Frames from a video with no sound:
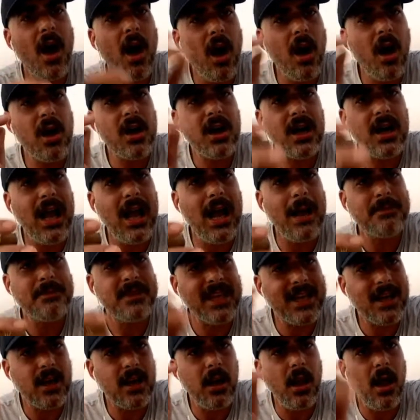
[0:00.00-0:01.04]
our club
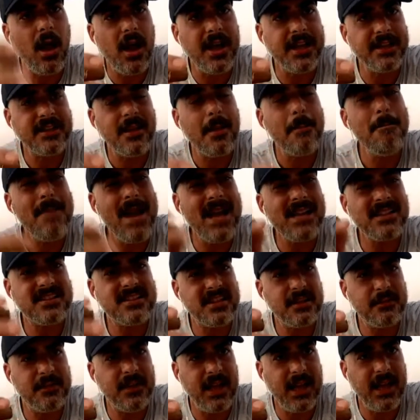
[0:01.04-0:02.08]
declined
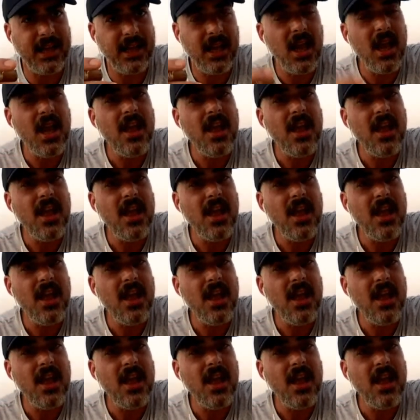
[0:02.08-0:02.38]
massively.